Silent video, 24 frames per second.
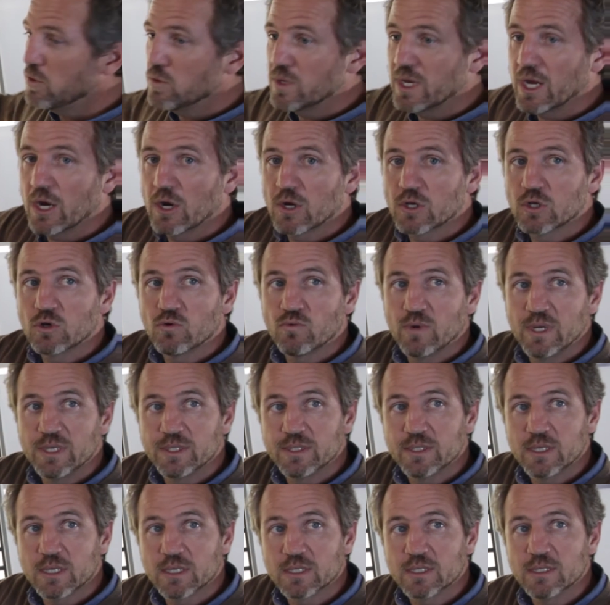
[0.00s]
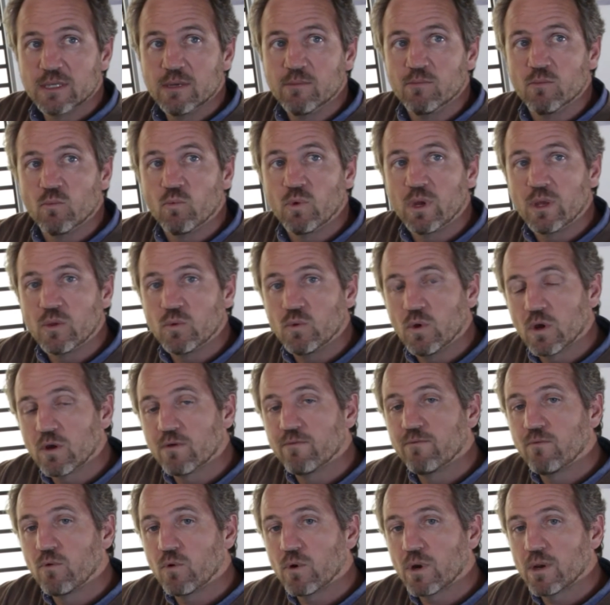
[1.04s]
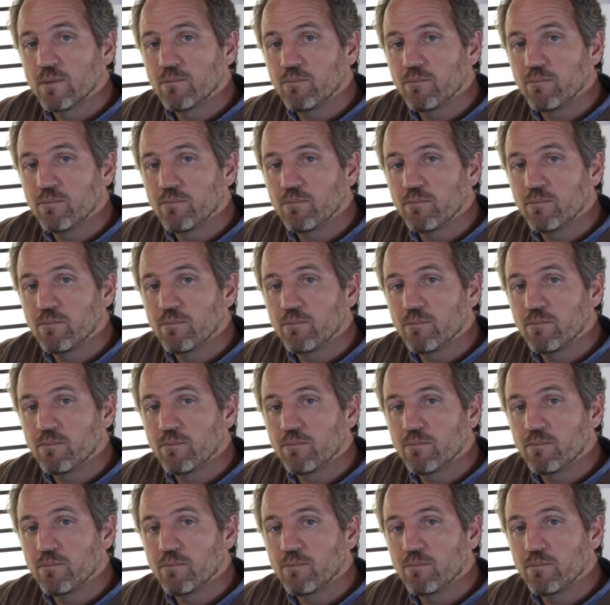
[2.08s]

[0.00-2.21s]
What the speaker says: characteristics that we look for in